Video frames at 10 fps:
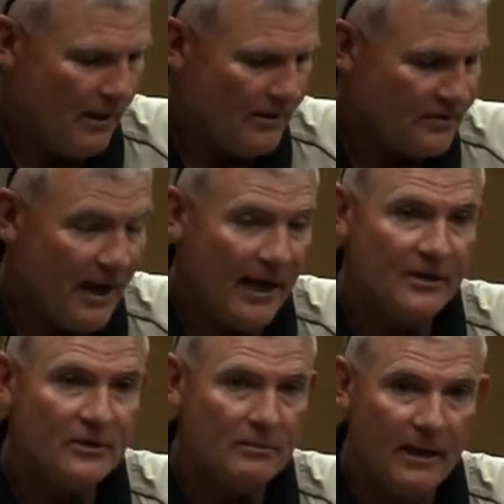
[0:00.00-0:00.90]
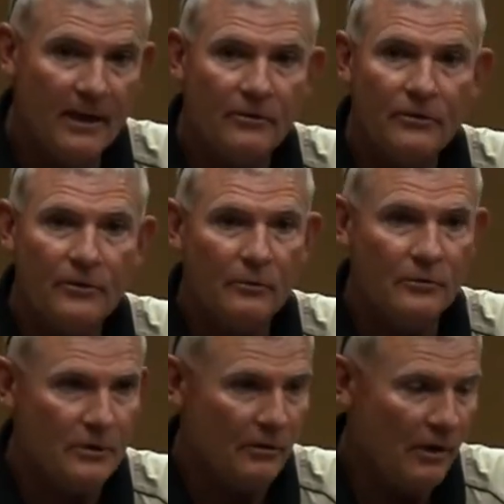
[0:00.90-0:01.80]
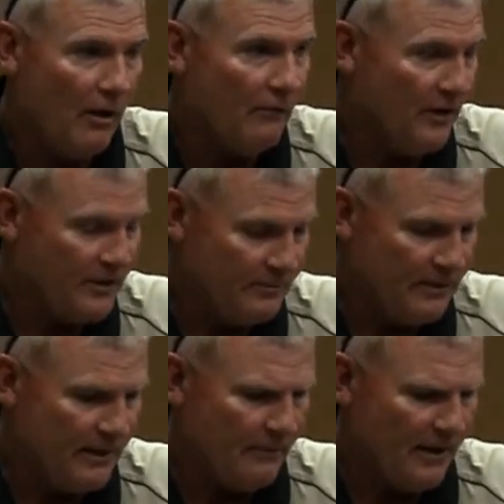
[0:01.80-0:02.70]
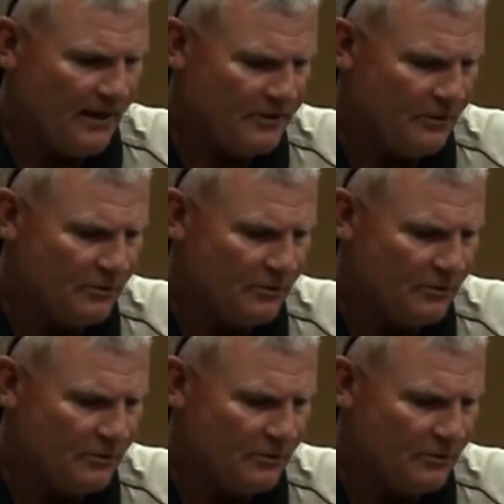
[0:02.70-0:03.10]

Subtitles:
Shannon Smith, who was on the all-freshman team last year,